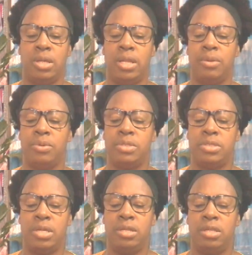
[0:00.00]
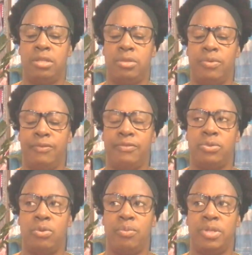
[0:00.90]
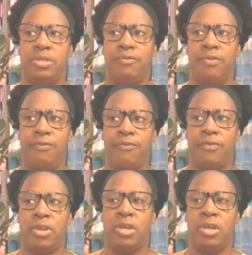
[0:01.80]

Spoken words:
and I was saying it with so much faith.